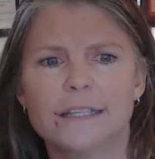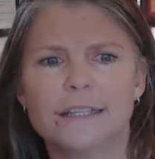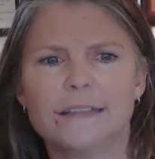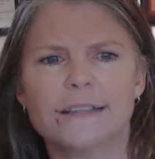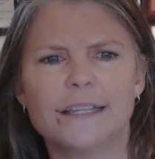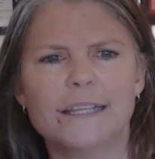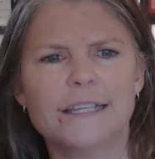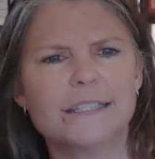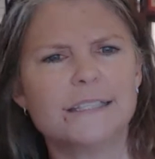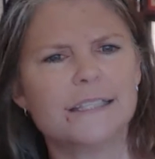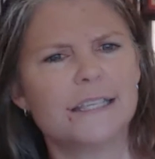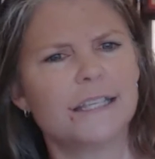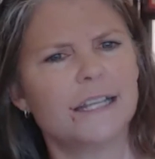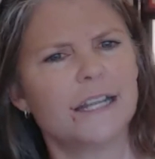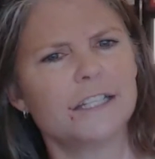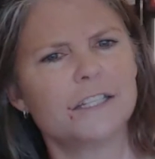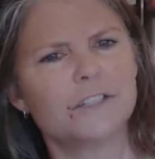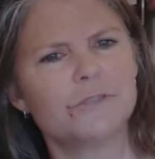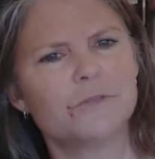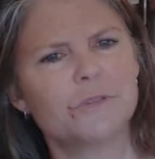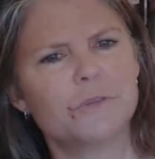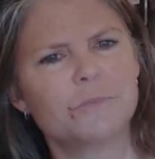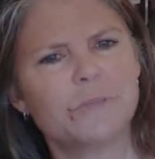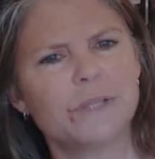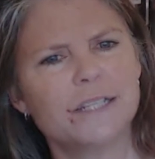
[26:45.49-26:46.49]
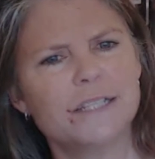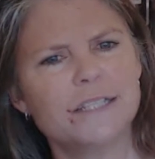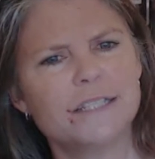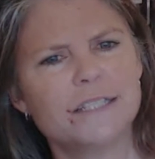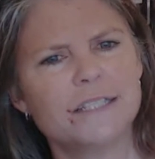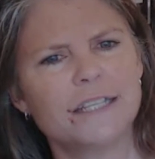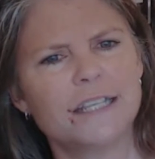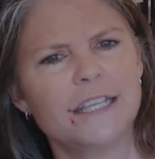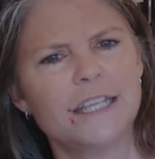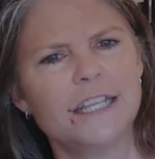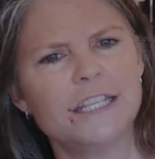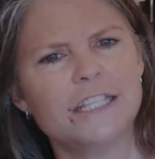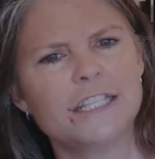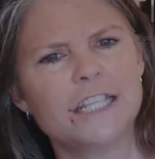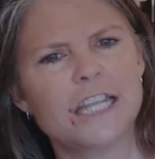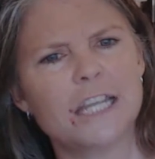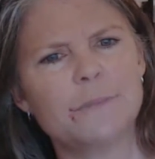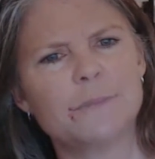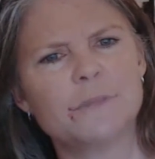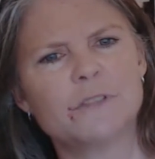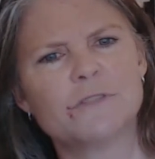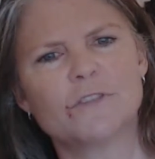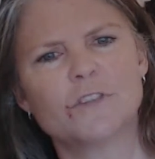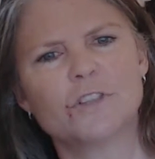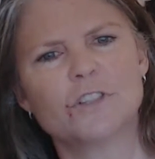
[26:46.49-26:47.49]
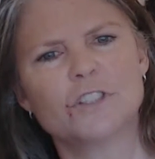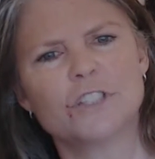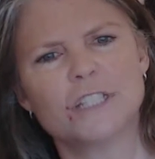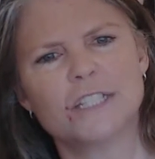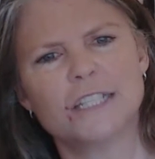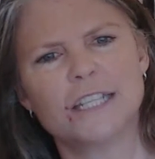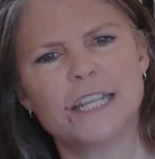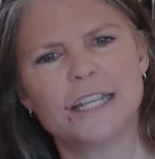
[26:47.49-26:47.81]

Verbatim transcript: They set out to replace the King James Version